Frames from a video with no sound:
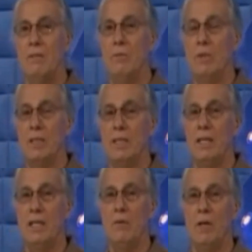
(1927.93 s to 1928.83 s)
really
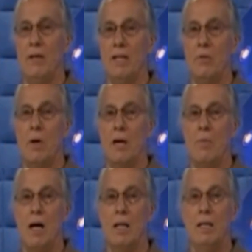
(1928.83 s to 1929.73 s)
anywhere in
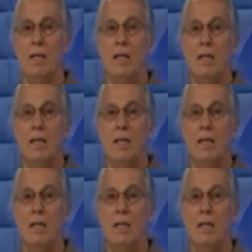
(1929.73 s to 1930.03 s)
Guatemala.